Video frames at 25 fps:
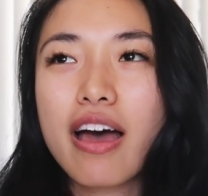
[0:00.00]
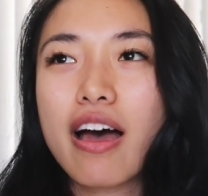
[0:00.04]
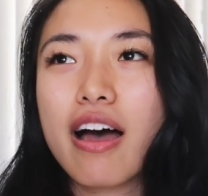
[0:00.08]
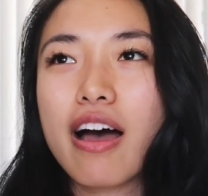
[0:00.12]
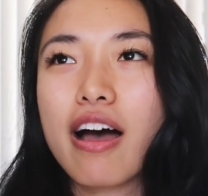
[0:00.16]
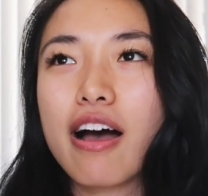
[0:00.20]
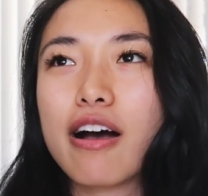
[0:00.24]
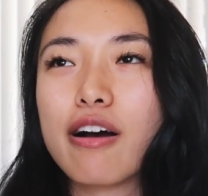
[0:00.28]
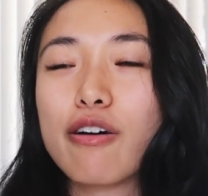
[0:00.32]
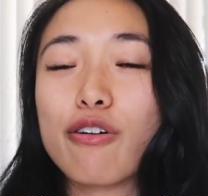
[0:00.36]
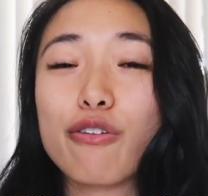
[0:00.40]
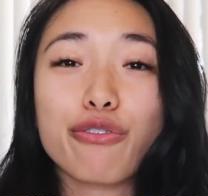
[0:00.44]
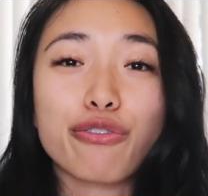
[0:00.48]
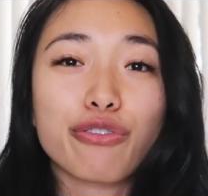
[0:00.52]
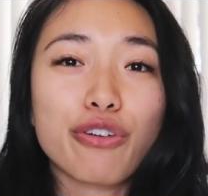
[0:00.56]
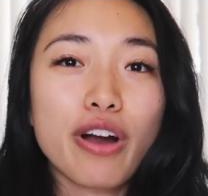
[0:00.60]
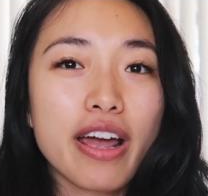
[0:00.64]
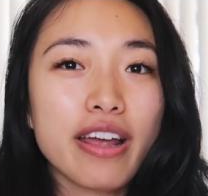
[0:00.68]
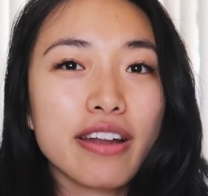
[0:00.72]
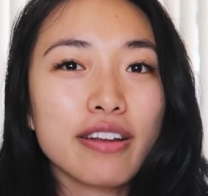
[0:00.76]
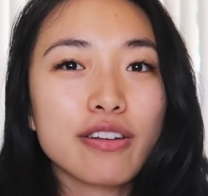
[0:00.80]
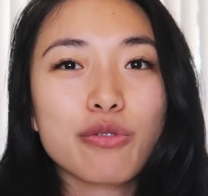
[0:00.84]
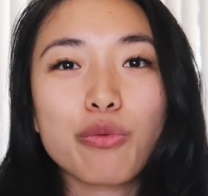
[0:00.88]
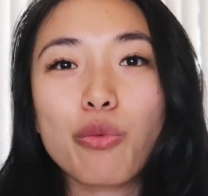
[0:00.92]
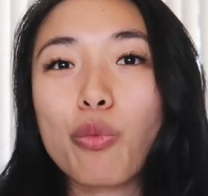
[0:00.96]
a
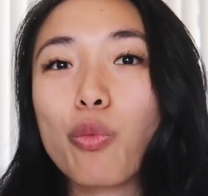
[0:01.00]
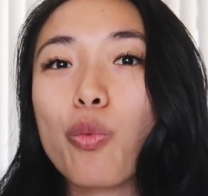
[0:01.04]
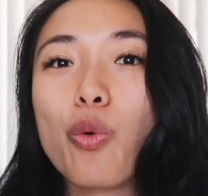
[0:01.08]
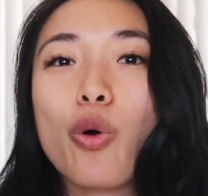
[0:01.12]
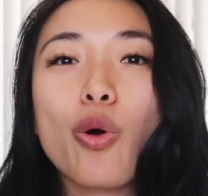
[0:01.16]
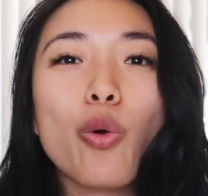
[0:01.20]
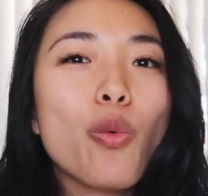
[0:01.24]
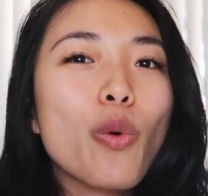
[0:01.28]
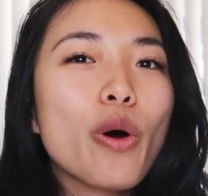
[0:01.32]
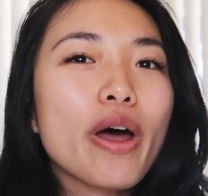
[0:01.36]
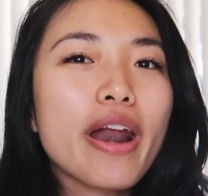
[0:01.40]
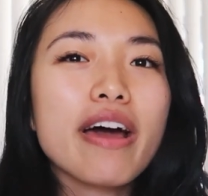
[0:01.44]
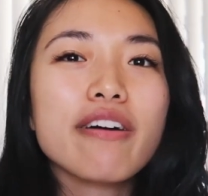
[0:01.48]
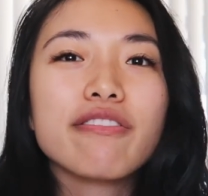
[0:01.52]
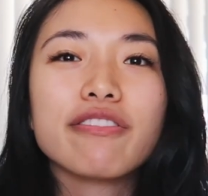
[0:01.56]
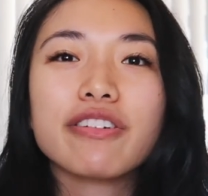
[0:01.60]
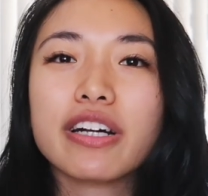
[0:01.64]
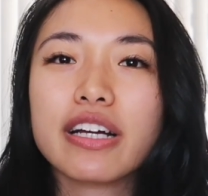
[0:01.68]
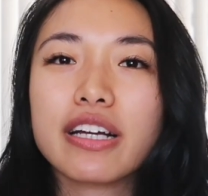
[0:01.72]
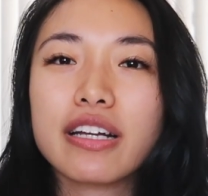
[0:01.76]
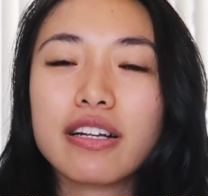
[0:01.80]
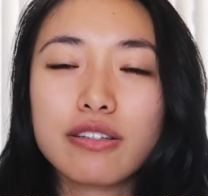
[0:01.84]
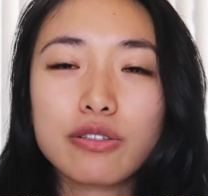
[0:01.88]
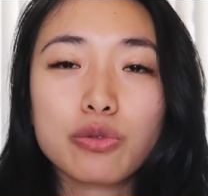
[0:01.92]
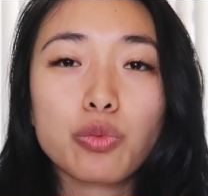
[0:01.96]
friend, whatever
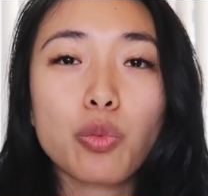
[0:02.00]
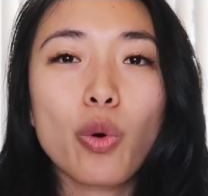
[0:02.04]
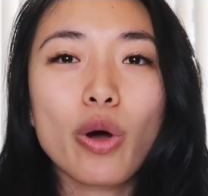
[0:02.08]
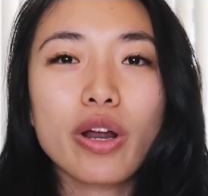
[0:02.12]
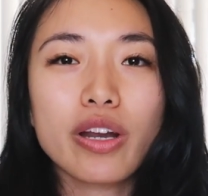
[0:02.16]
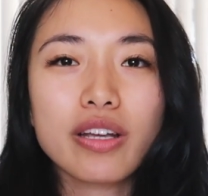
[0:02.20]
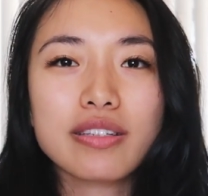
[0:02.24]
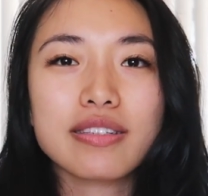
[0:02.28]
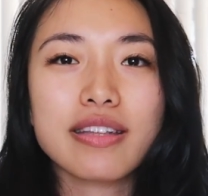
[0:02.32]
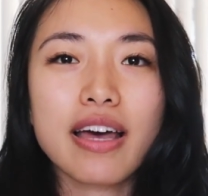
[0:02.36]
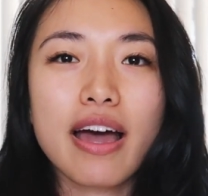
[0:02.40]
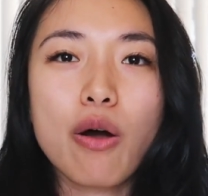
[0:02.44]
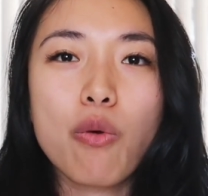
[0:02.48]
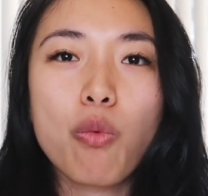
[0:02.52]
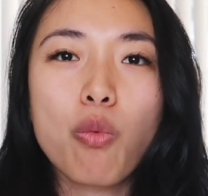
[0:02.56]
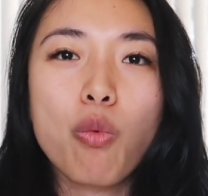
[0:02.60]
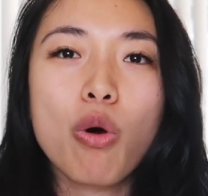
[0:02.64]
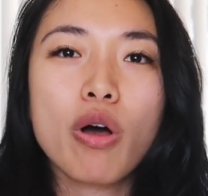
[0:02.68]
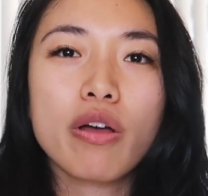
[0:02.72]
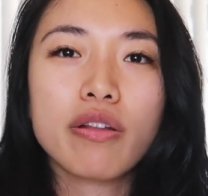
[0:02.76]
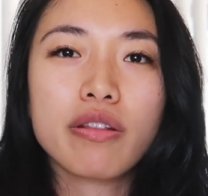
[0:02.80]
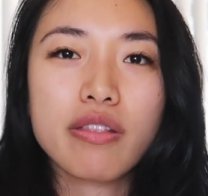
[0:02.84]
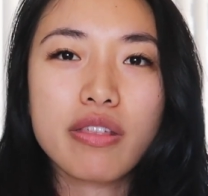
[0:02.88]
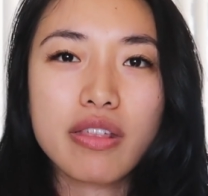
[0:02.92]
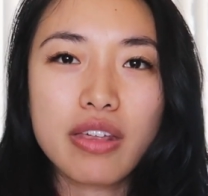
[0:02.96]
it is, what is that
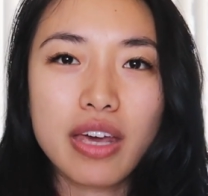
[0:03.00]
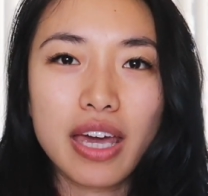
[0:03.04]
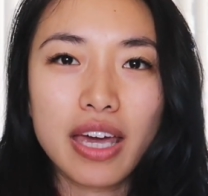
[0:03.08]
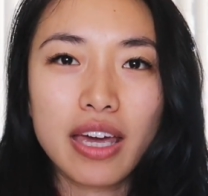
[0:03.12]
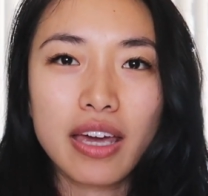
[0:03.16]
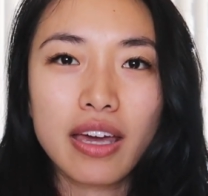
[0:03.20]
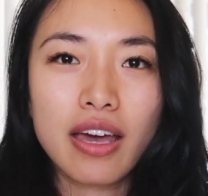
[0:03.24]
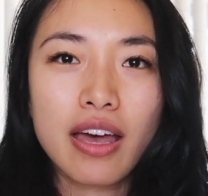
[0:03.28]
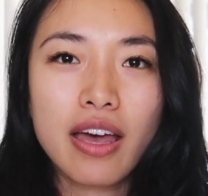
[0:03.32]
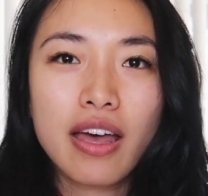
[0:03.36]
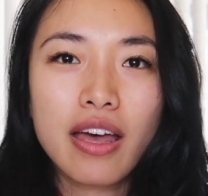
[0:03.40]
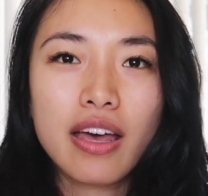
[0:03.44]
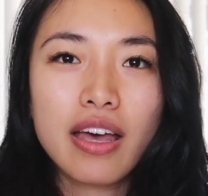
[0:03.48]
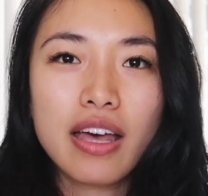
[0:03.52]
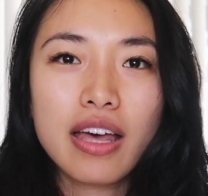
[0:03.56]
one thing